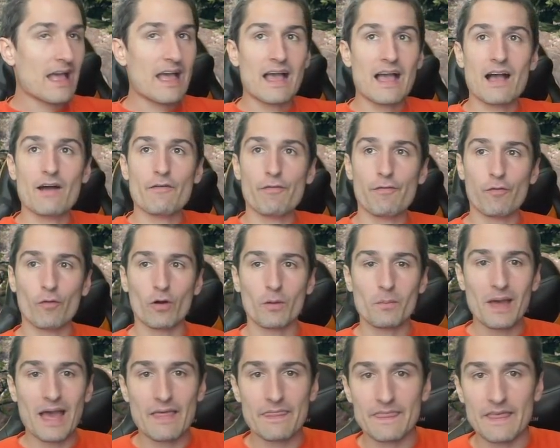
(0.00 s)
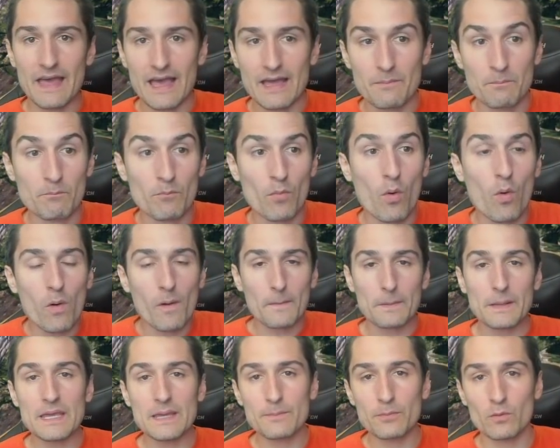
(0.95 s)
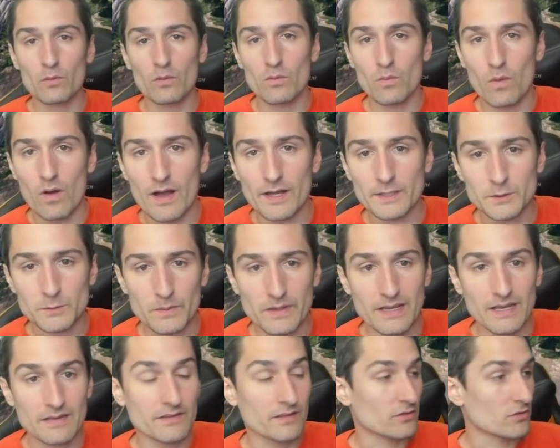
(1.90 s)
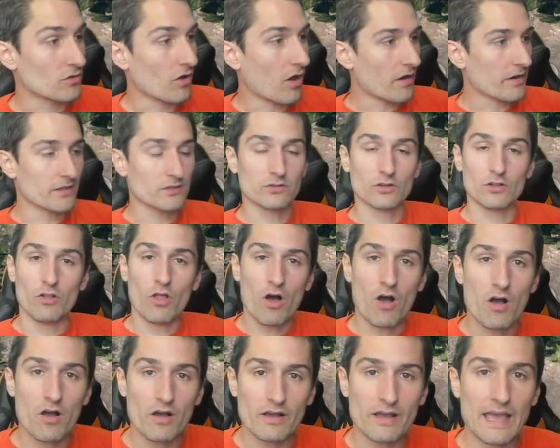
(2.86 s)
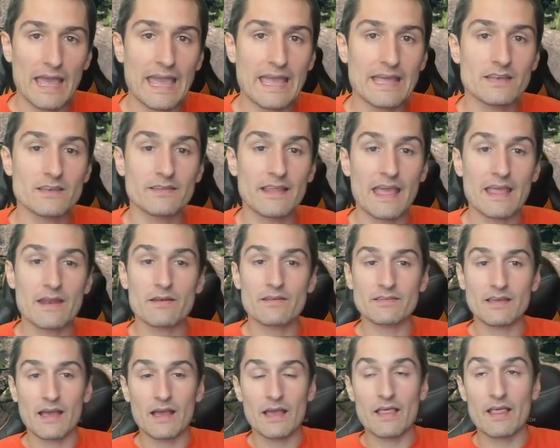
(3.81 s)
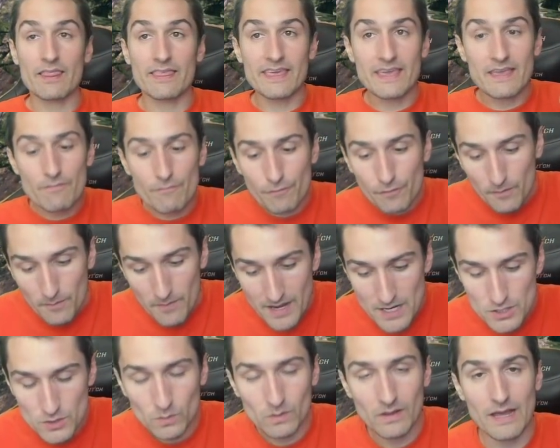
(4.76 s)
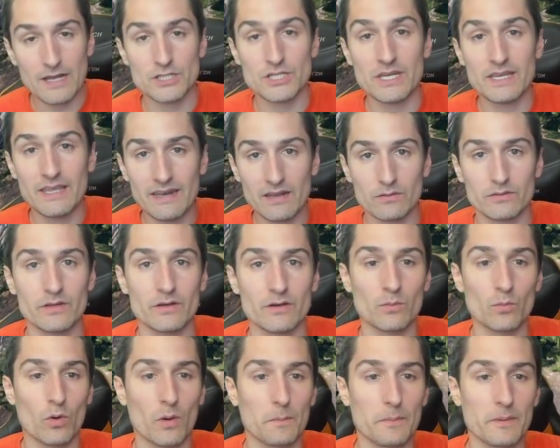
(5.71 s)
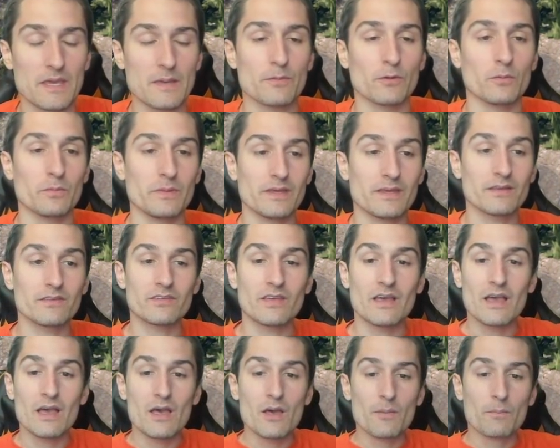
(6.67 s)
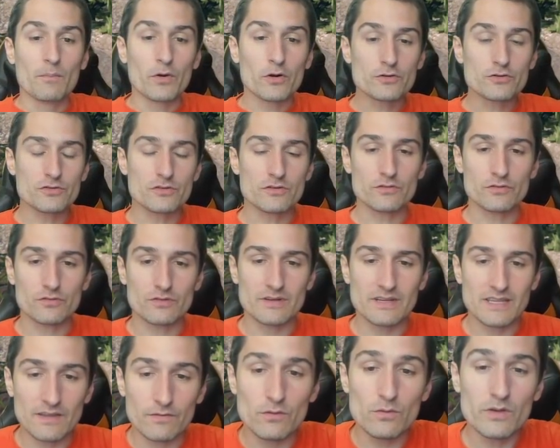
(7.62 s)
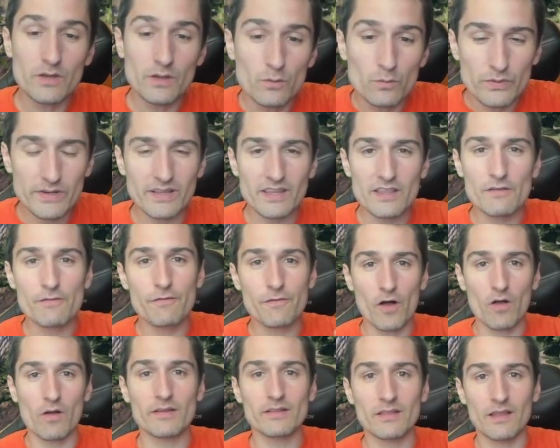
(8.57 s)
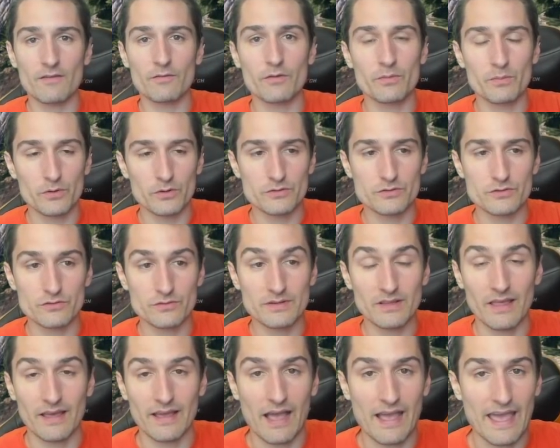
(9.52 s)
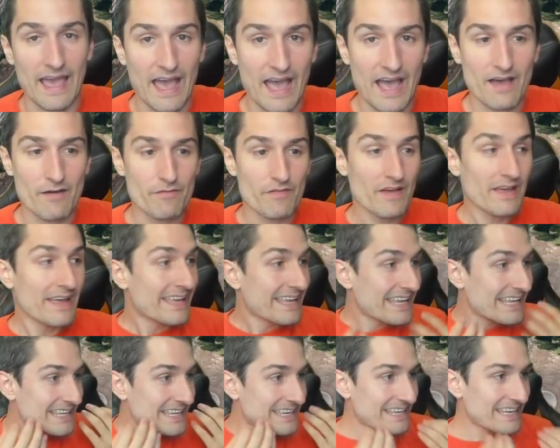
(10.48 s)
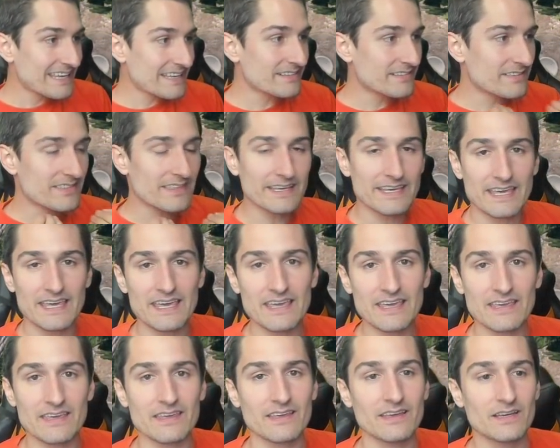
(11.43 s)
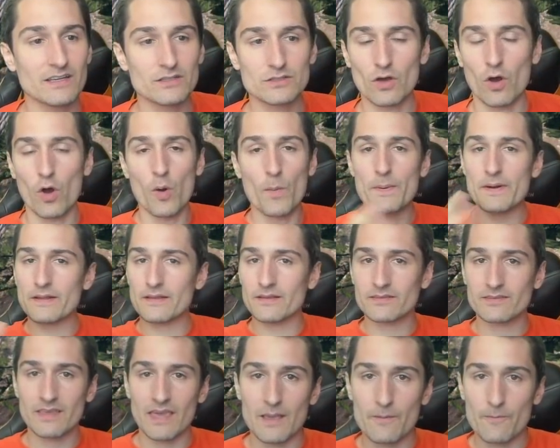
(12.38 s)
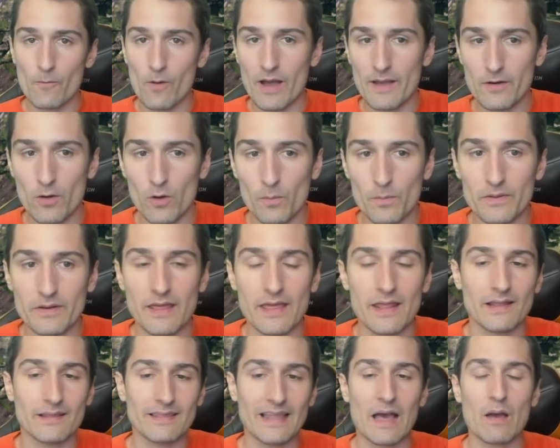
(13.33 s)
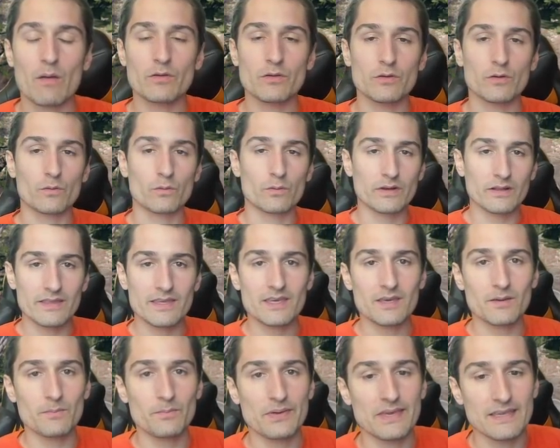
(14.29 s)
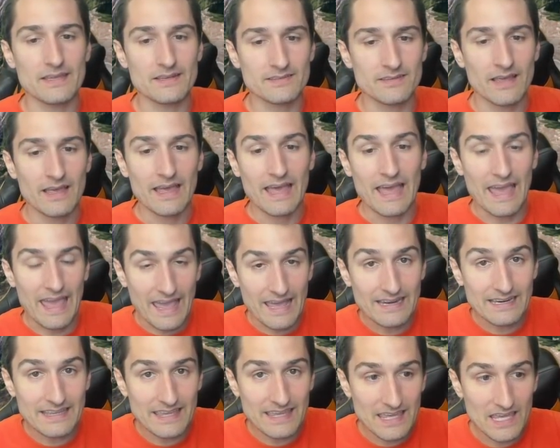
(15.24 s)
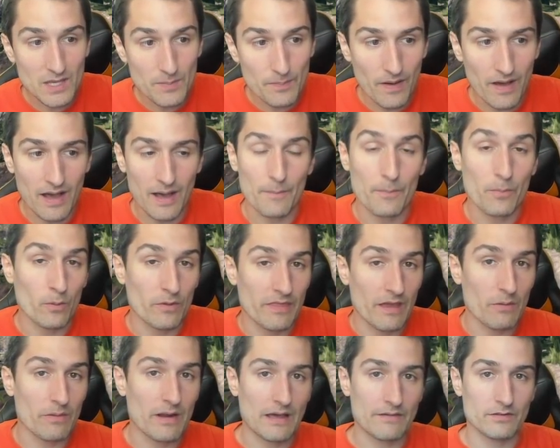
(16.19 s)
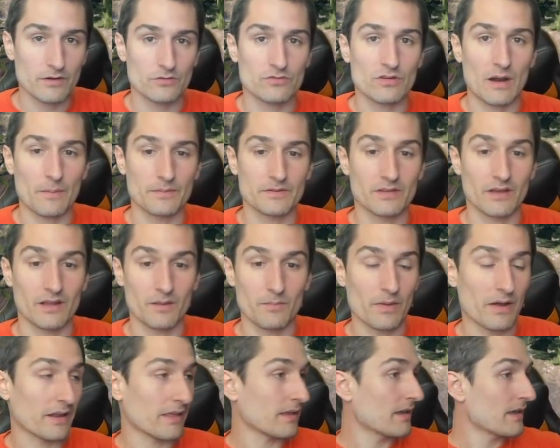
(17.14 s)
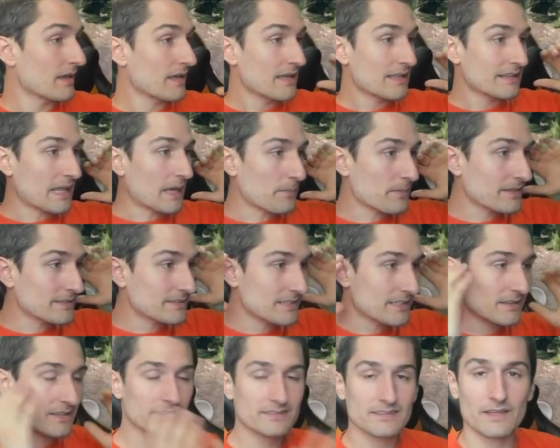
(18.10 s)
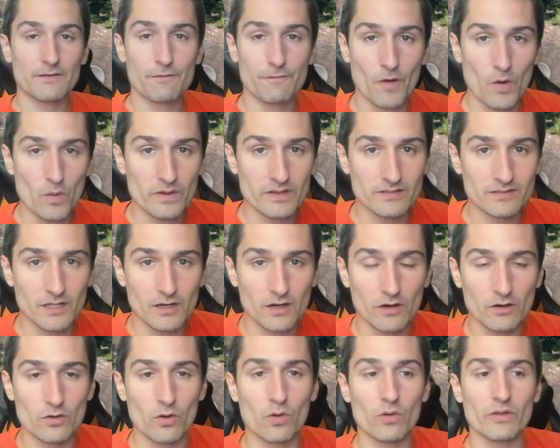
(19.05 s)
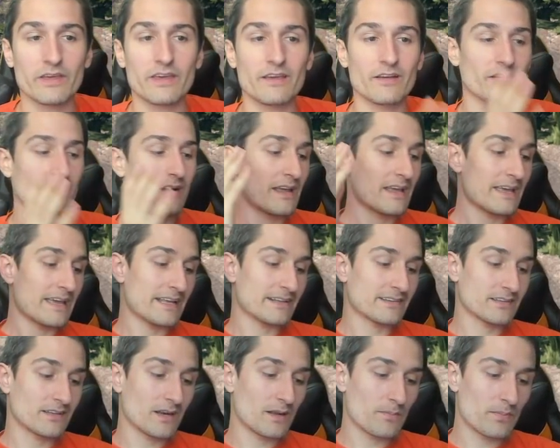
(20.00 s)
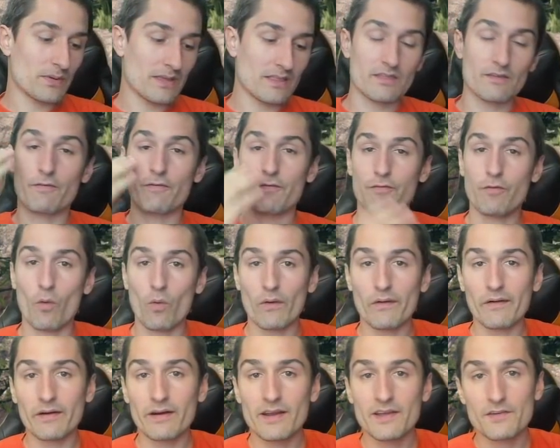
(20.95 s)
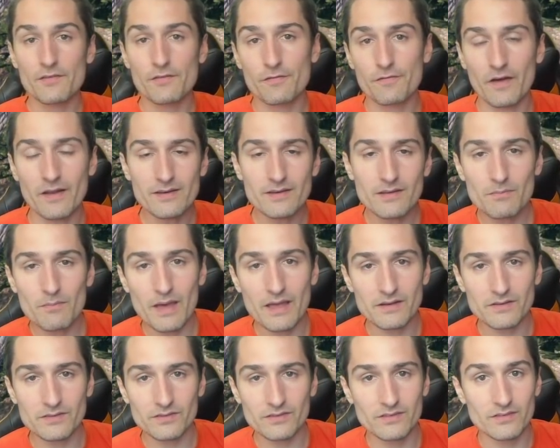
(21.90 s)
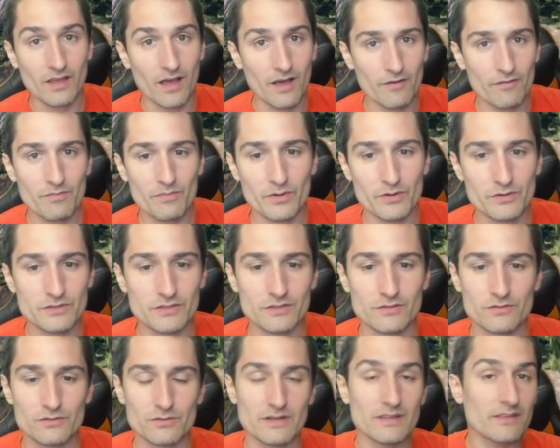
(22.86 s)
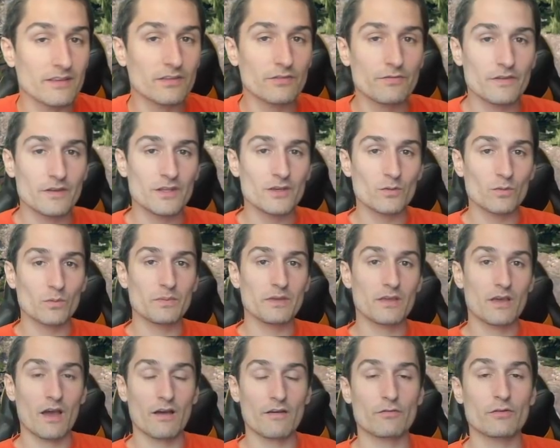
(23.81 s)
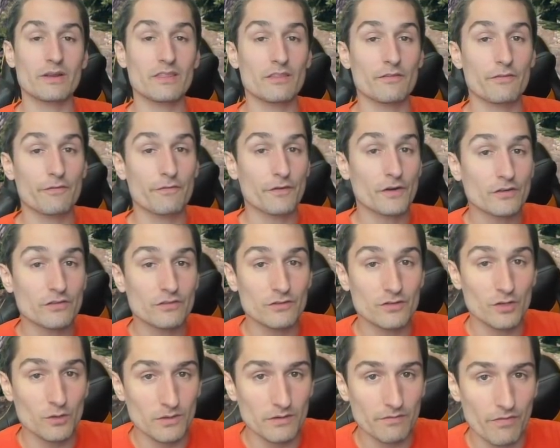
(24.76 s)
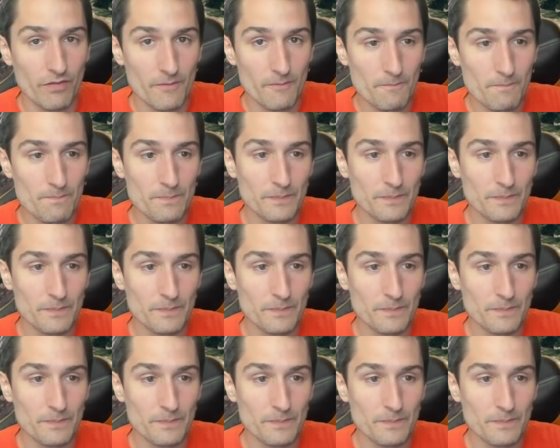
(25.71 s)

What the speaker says: a format that more people will watch because it's not as long and the information will actually get out there to more people. Because merchantry, if you can really fall in love with merchantry like I have, it is the key to opening this game wide open and allowing you to really compete and keep up without having to drop a ton of money. That being said, let's get focused on our goal here. It's going to be the 4 fundamentals of merchantry. This video will be covering the first 2 of them.